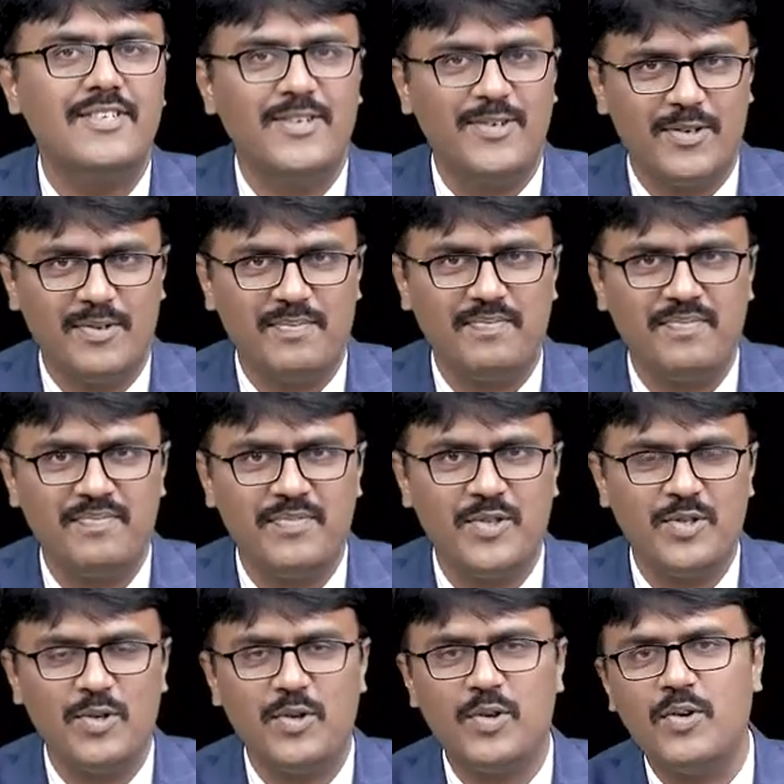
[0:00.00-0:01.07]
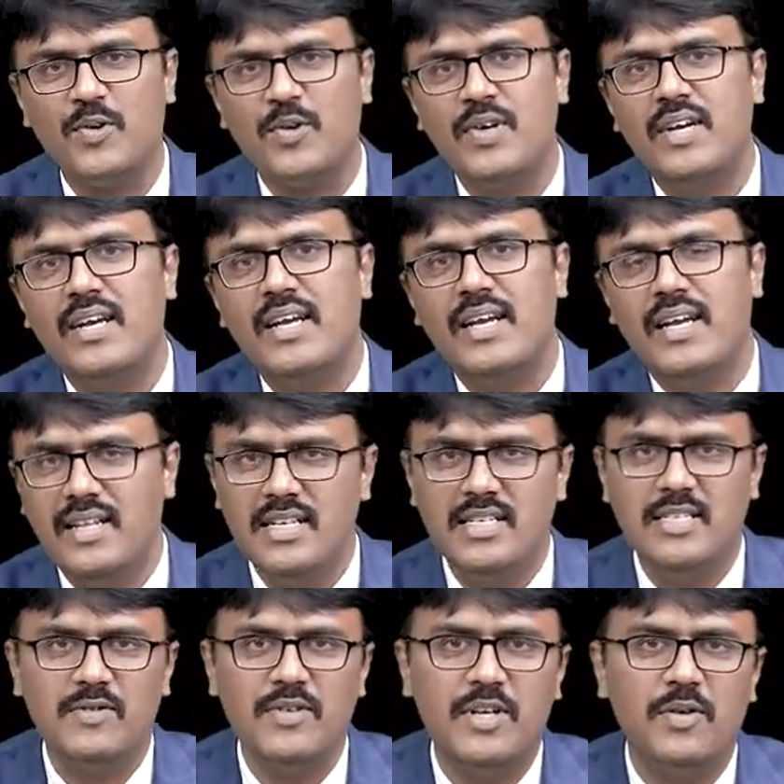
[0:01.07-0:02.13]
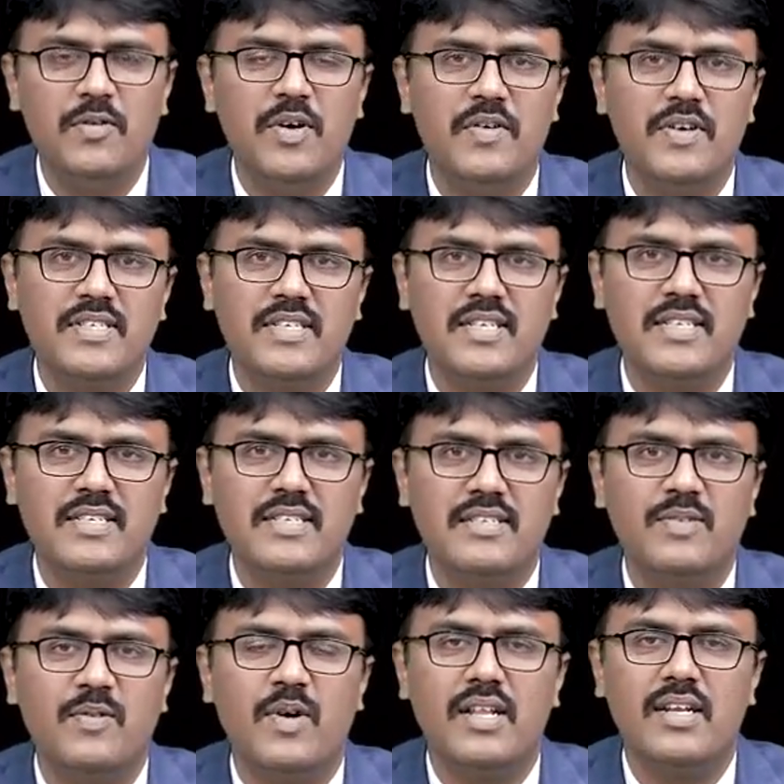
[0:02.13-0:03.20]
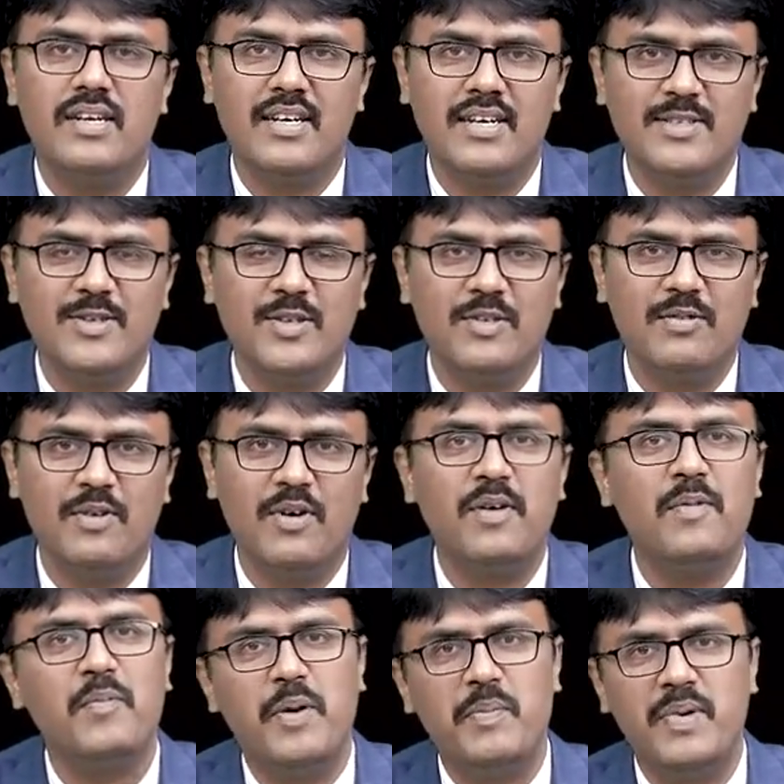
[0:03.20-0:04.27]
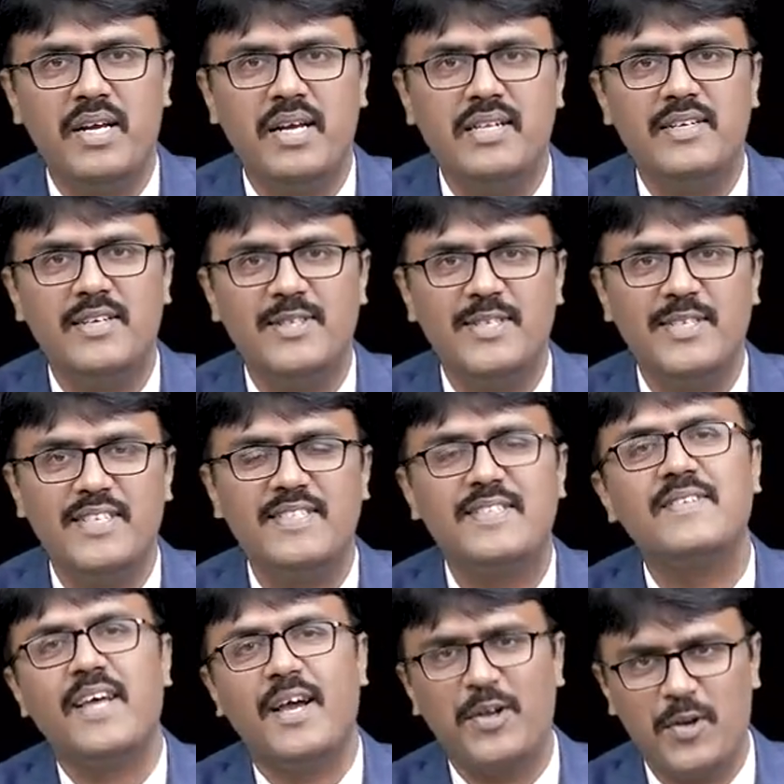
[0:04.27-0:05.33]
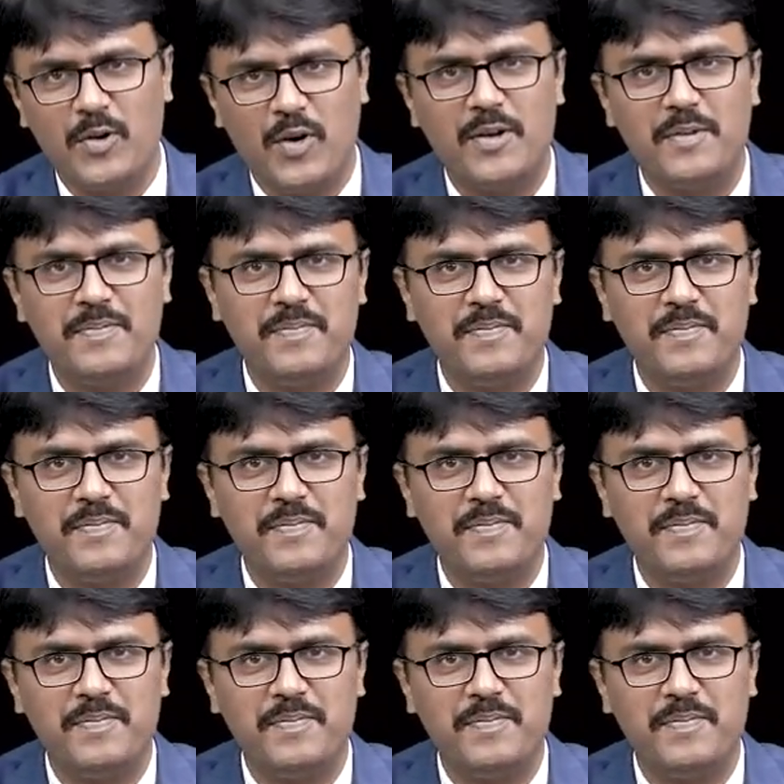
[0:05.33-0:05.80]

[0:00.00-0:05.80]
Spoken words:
syndrome. So in this video, we have discussed what are the drugs used for peptic ulcer disease. Thank you all.